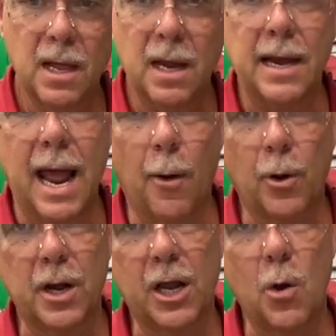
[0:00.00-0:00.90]
Now we're
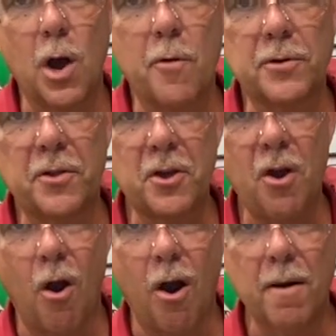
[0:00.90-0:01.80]
going to go over to the
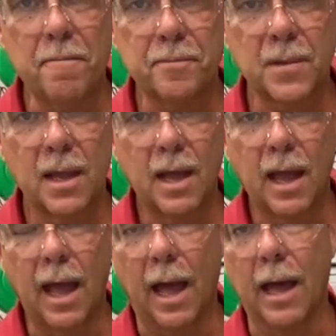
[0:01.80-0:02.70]
car
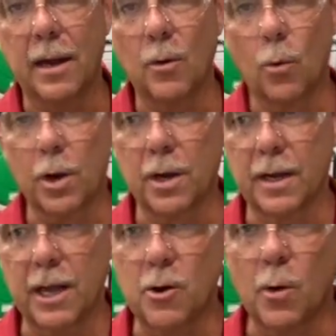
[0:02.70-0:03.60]
and we're going
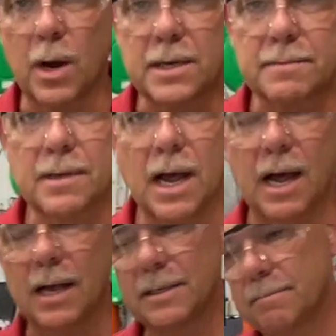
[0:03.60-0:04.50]
to go to our
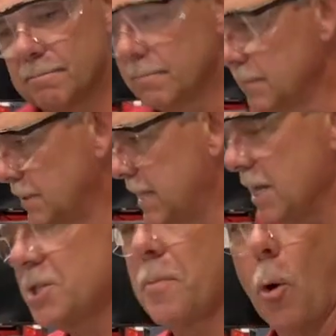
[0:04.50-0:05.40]

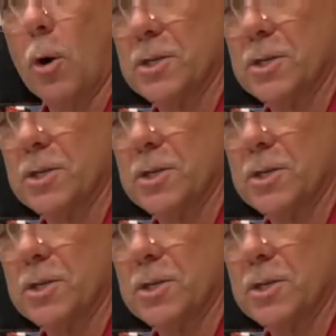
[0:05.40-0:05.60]
test ports,